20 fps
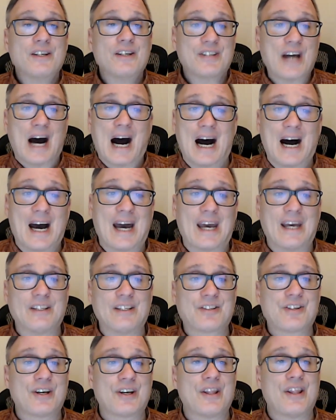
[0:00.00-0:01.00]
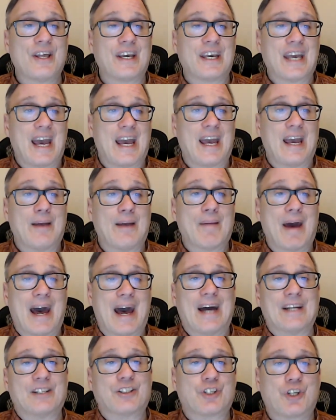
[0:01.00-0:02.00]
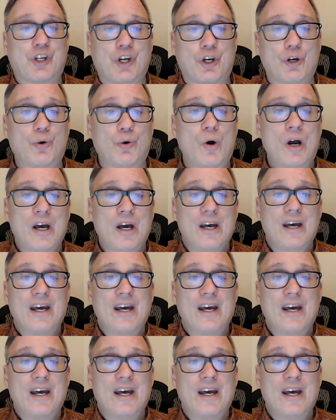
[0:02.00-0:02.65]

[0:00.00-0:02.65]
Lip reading: ties the game at 2.